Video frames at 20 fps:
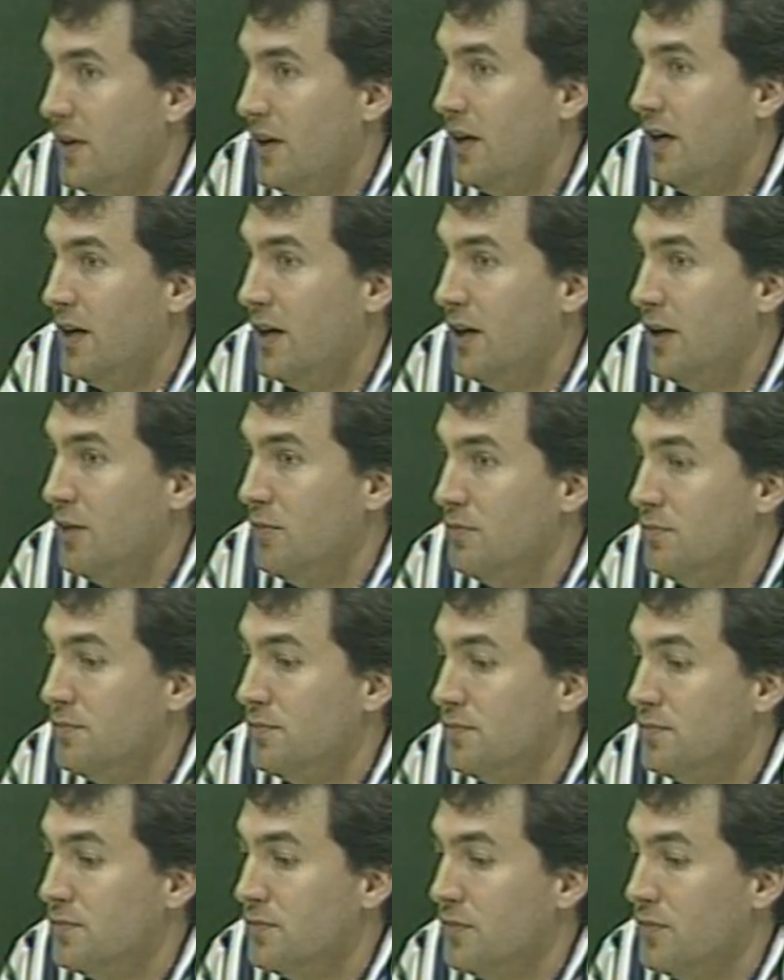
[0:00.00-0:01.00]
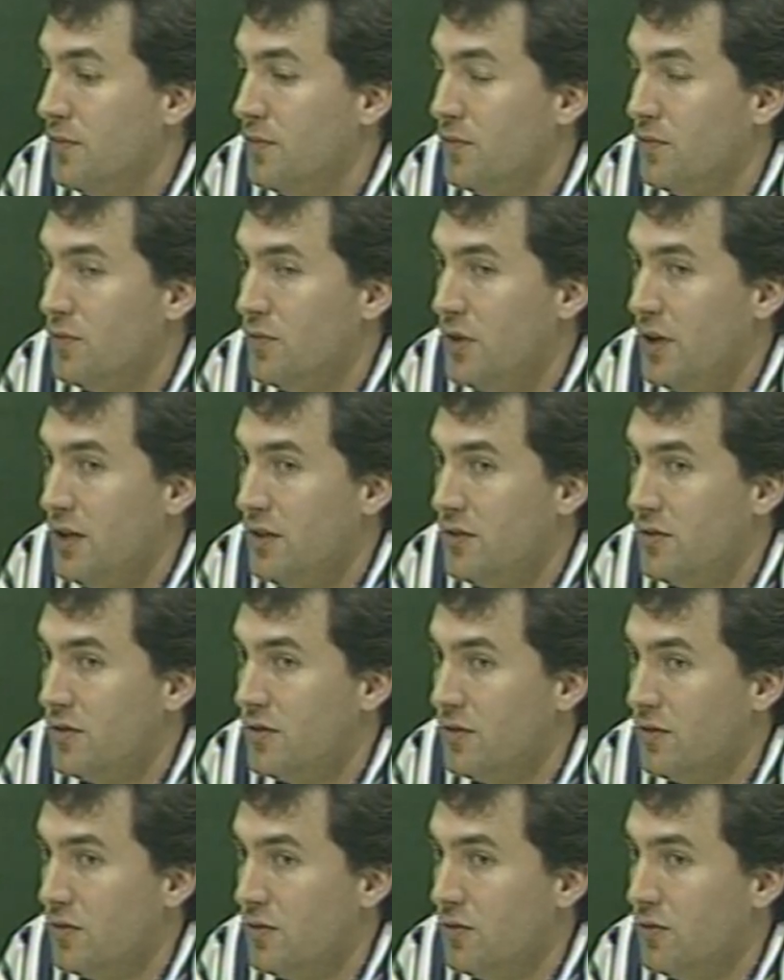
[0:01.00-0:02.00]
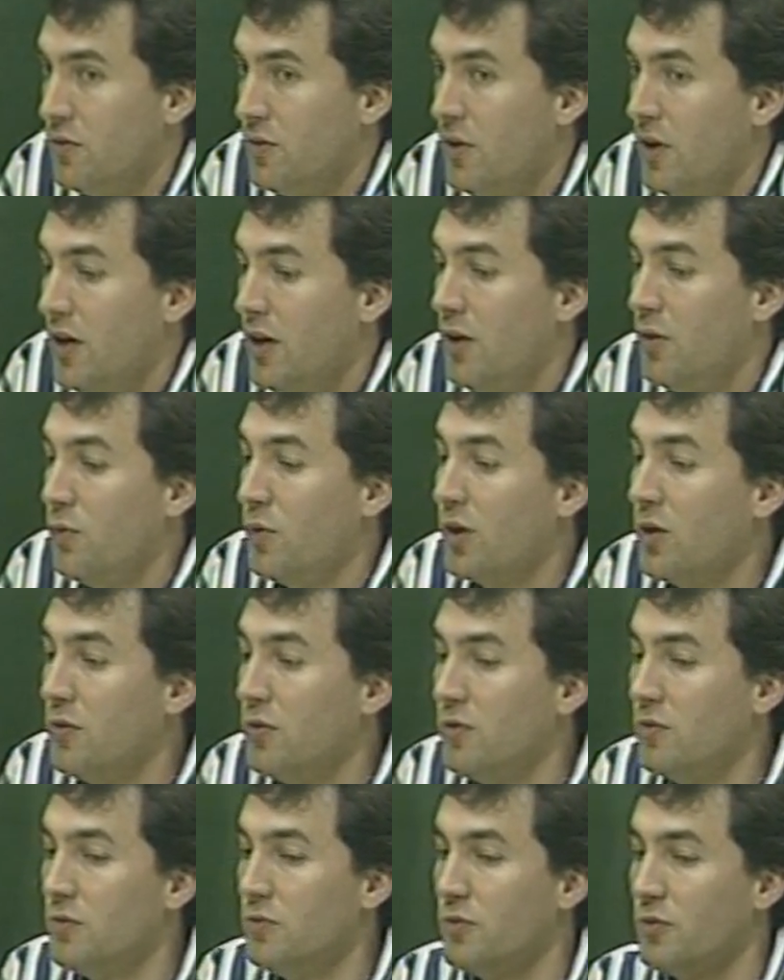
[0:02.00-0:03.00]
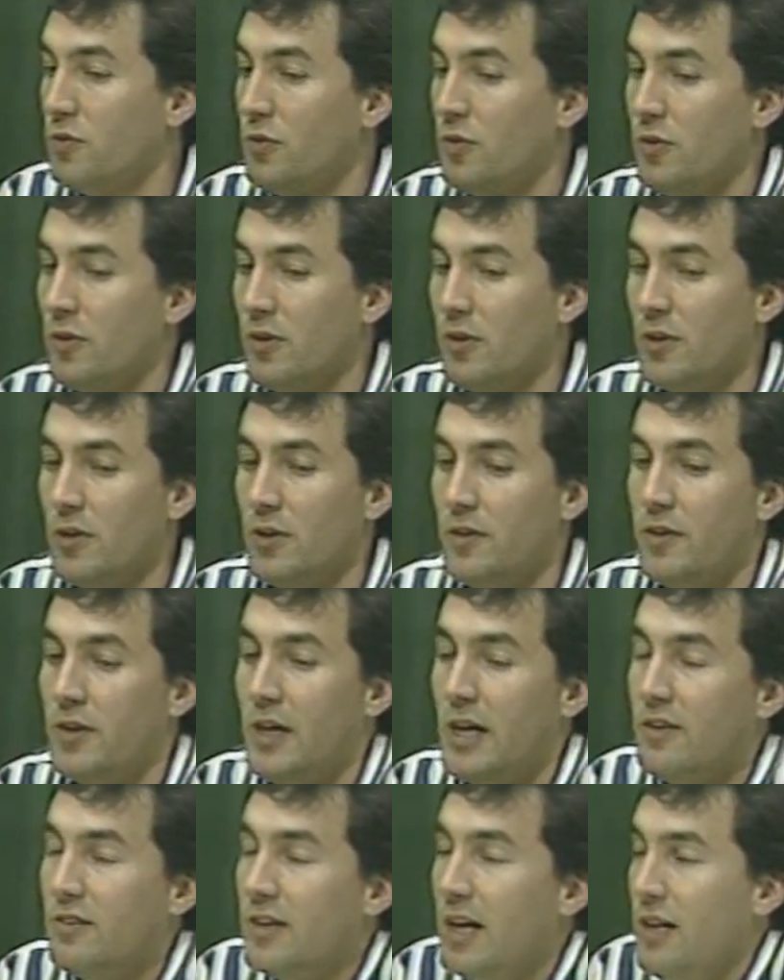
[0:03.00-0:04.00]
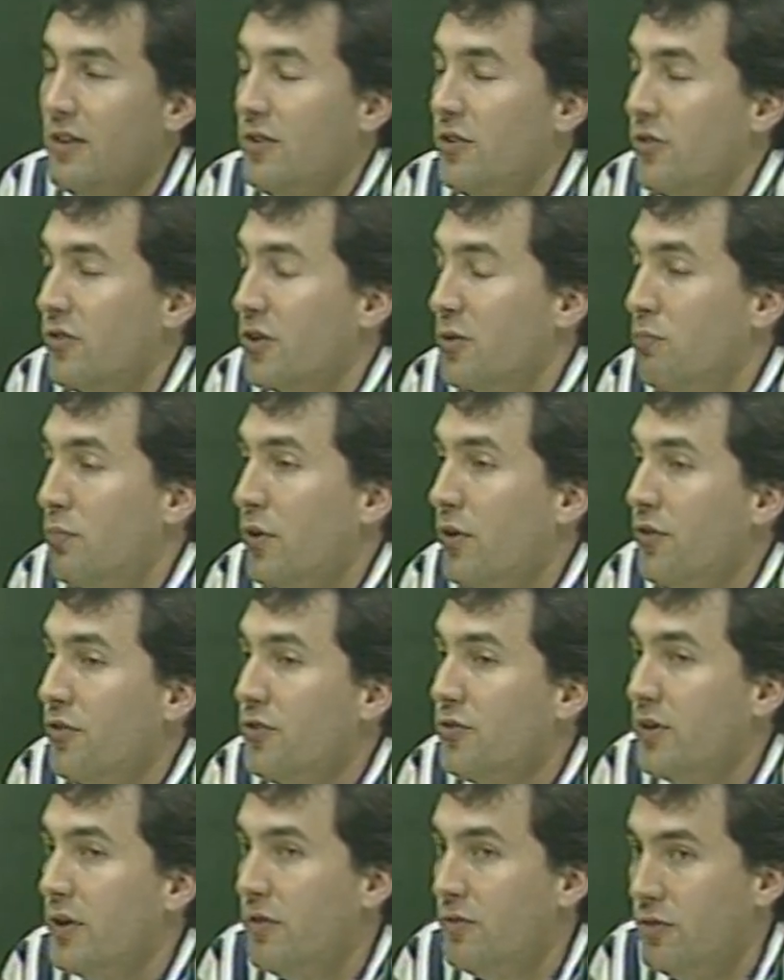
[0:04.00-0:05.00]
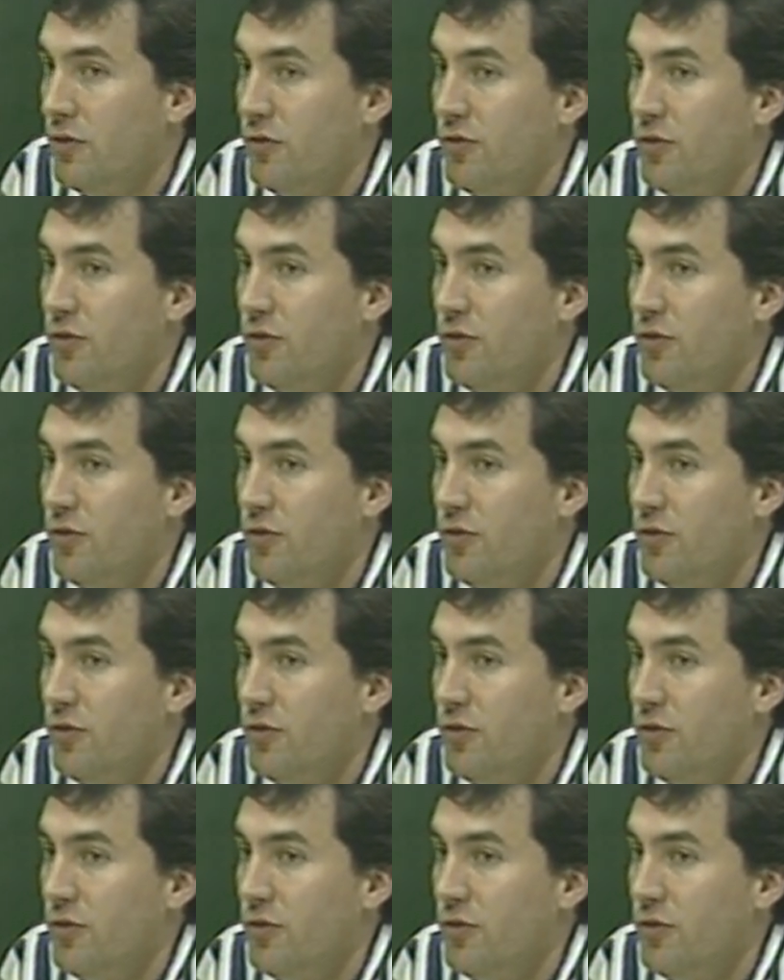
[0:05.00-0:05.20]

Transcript: Um, it's uh, the education is compulsory through